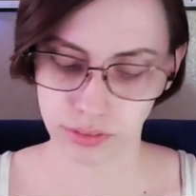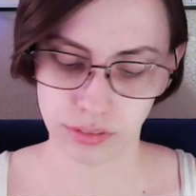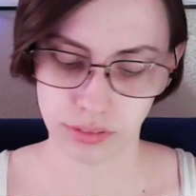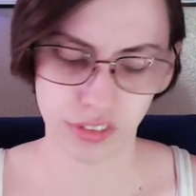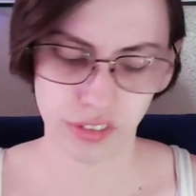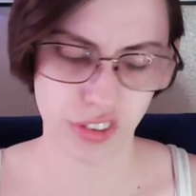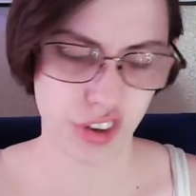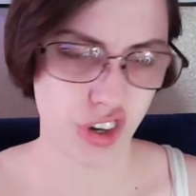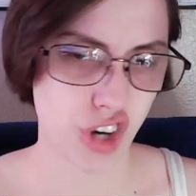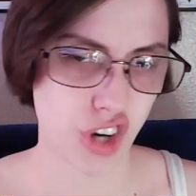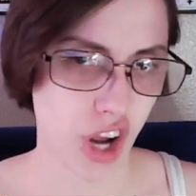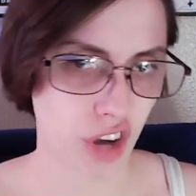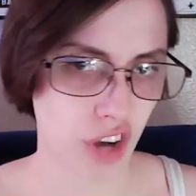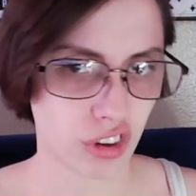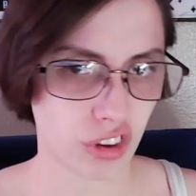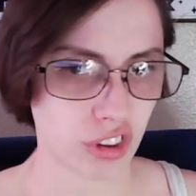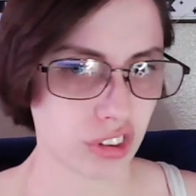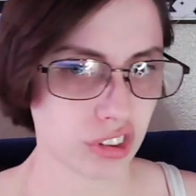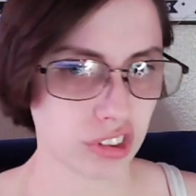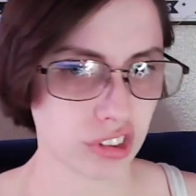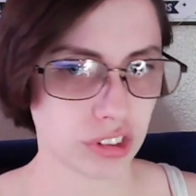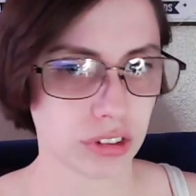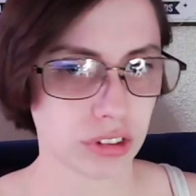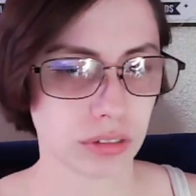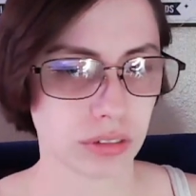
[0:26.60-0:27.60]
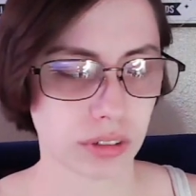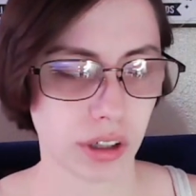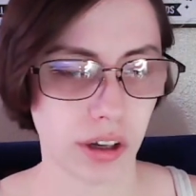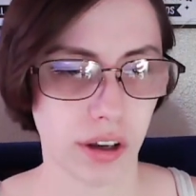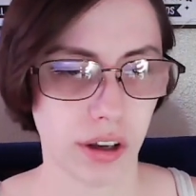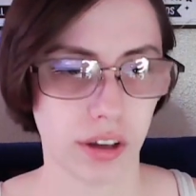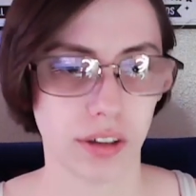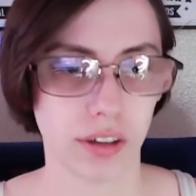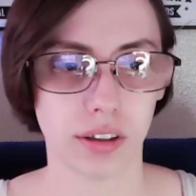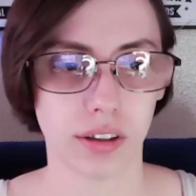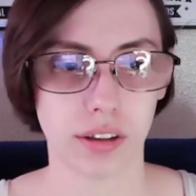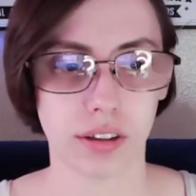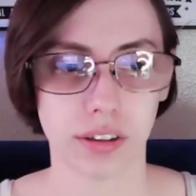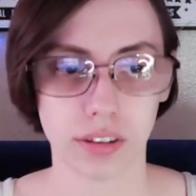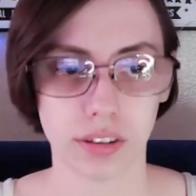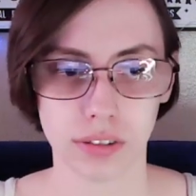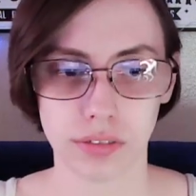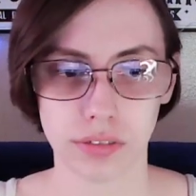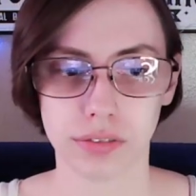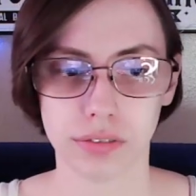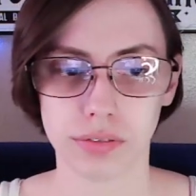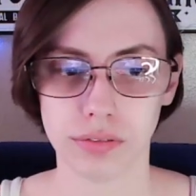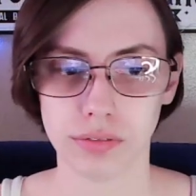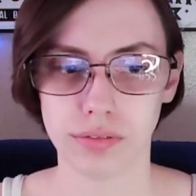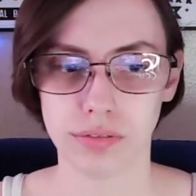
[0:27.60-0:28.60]
general kind of
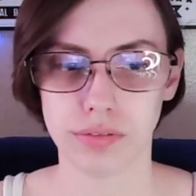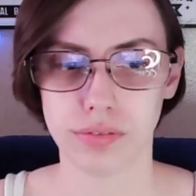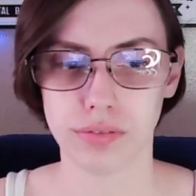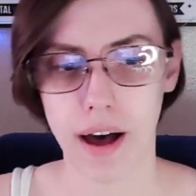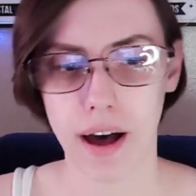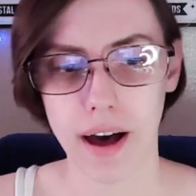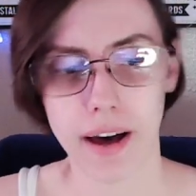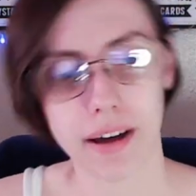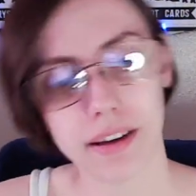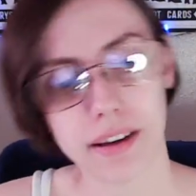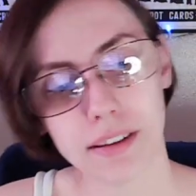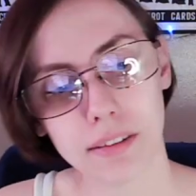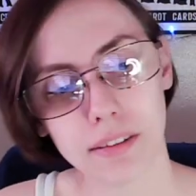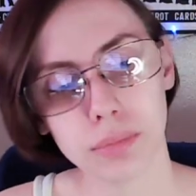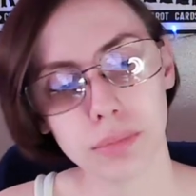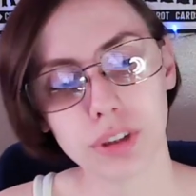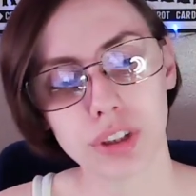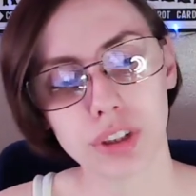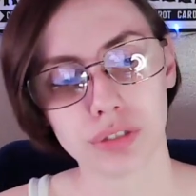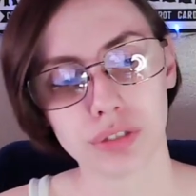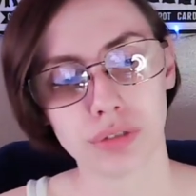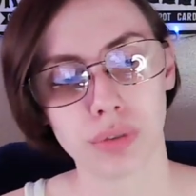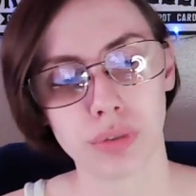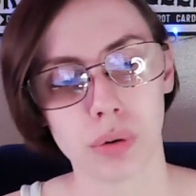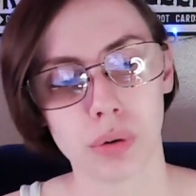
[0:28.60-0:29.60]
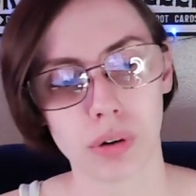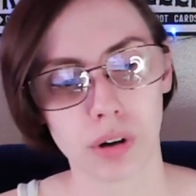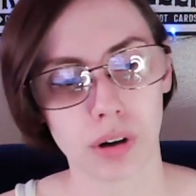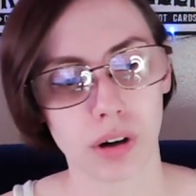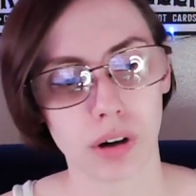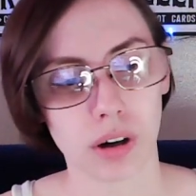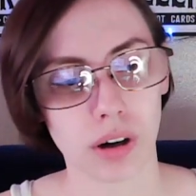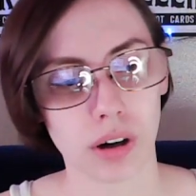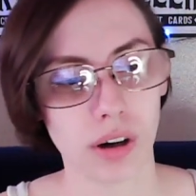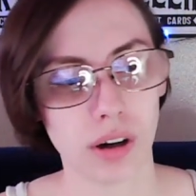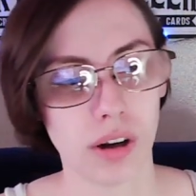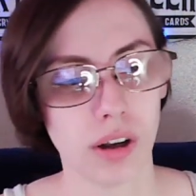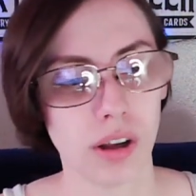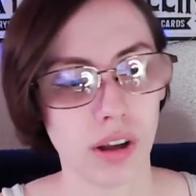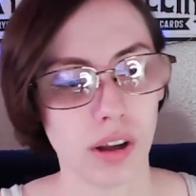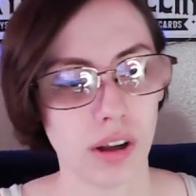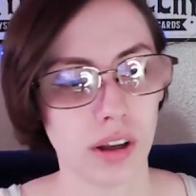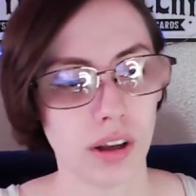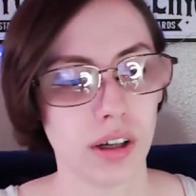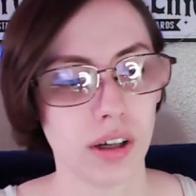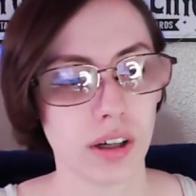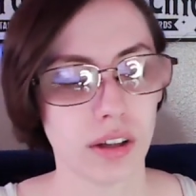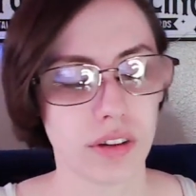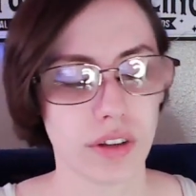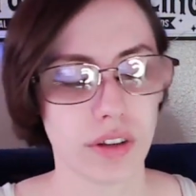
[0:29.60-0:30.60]
vibes for
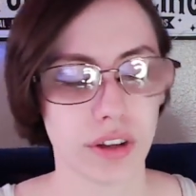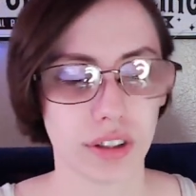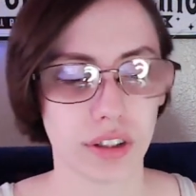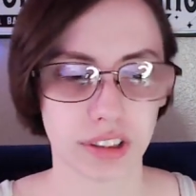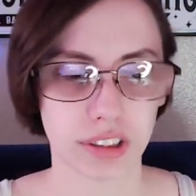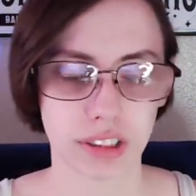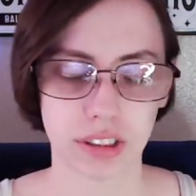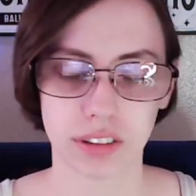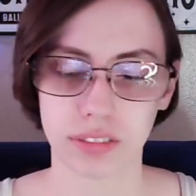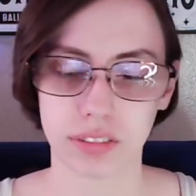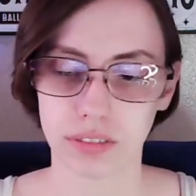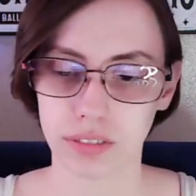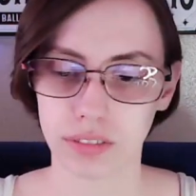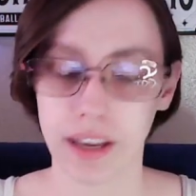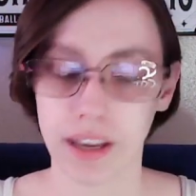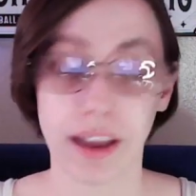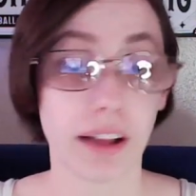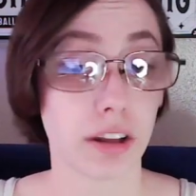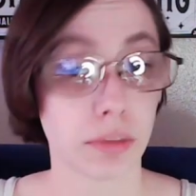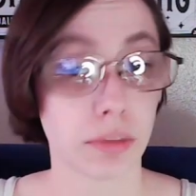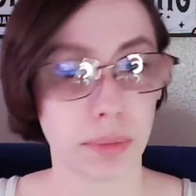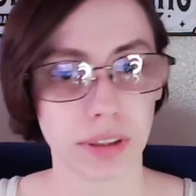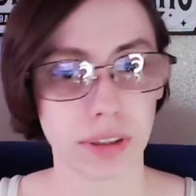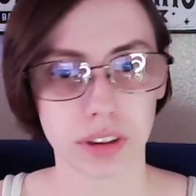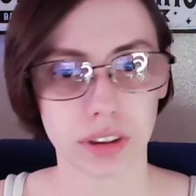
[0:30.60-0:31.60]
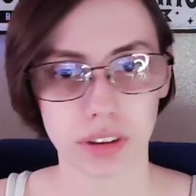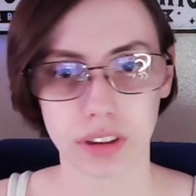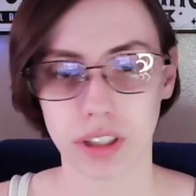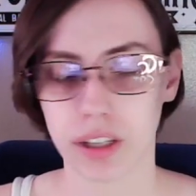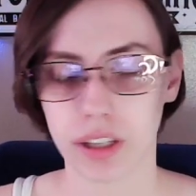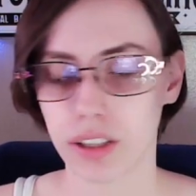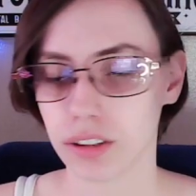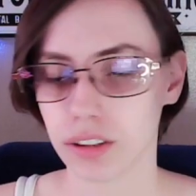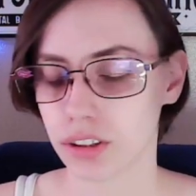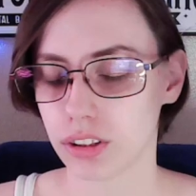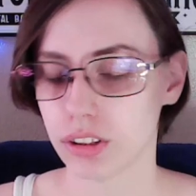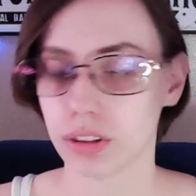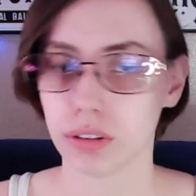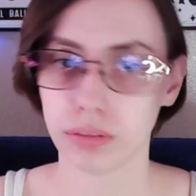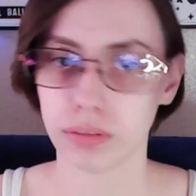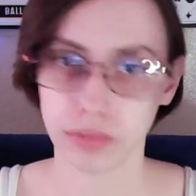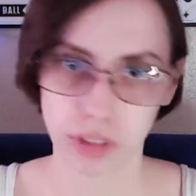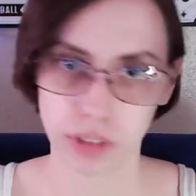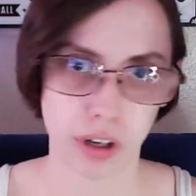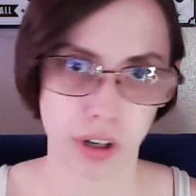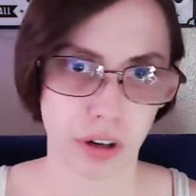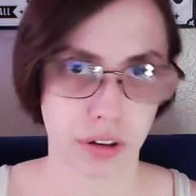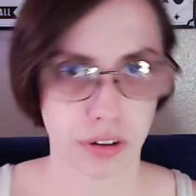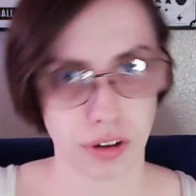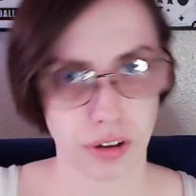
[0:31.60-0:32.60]
this like elemental science so
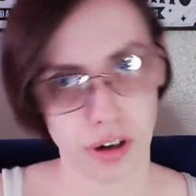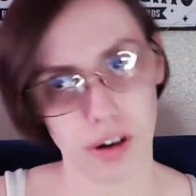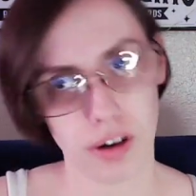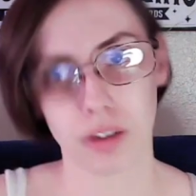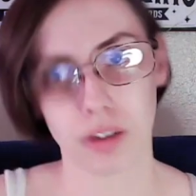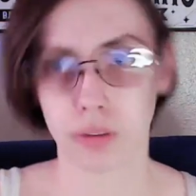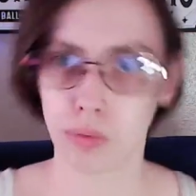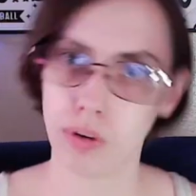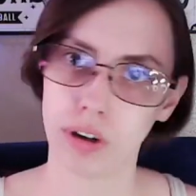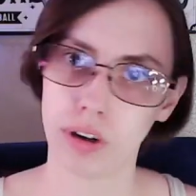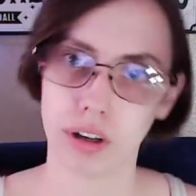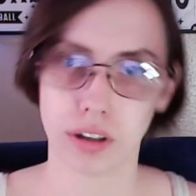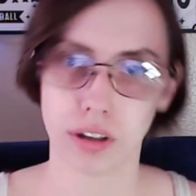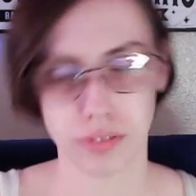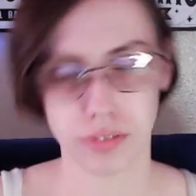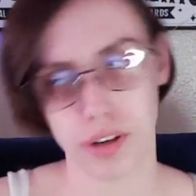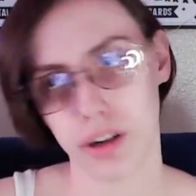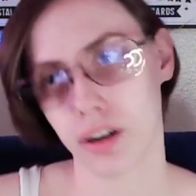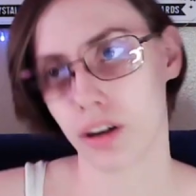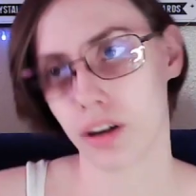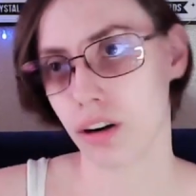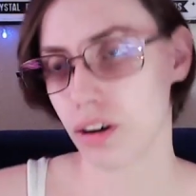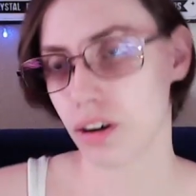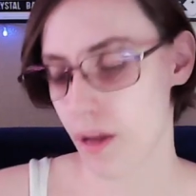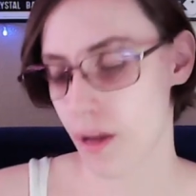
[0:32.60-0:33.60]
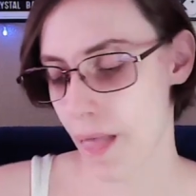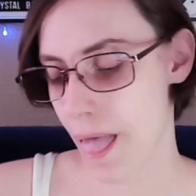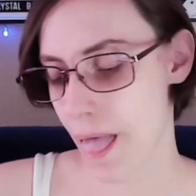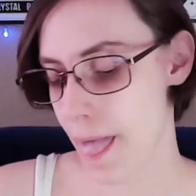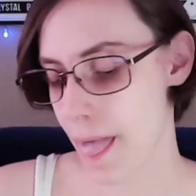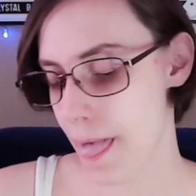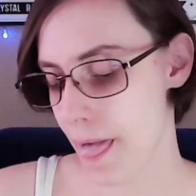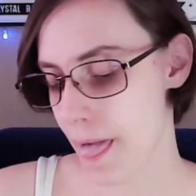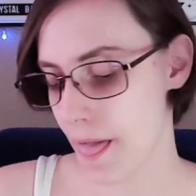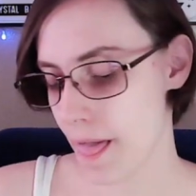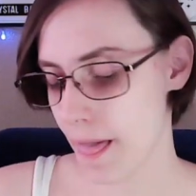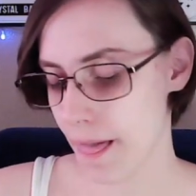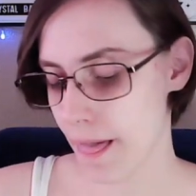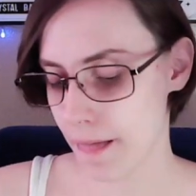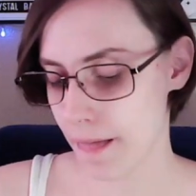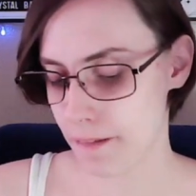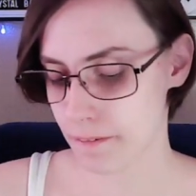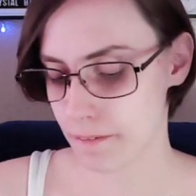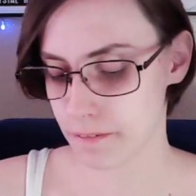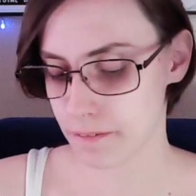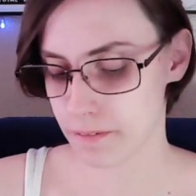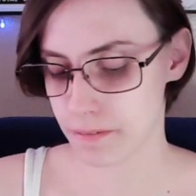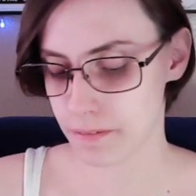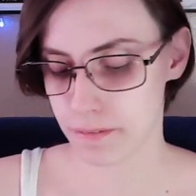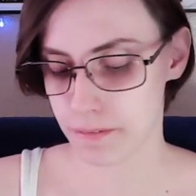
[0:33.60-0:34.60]
earth air water fire of
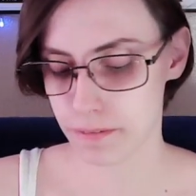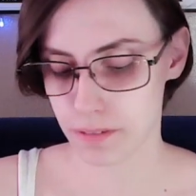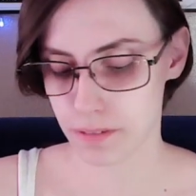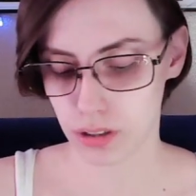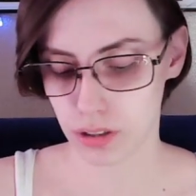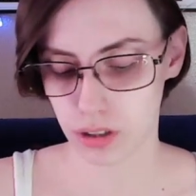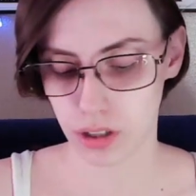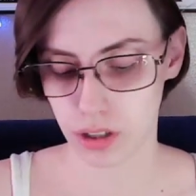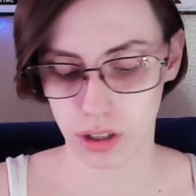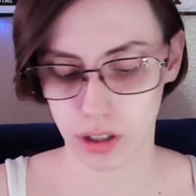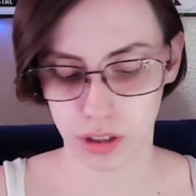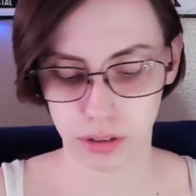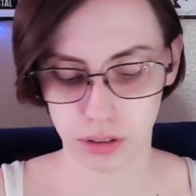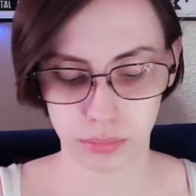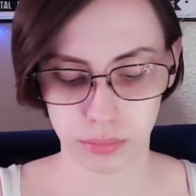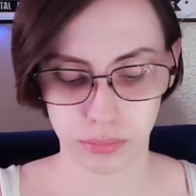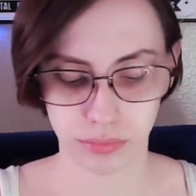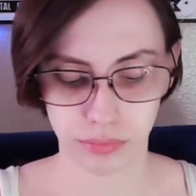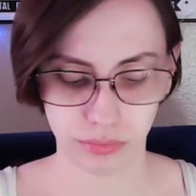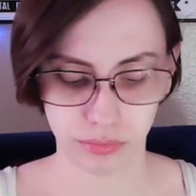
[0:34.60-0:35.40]
um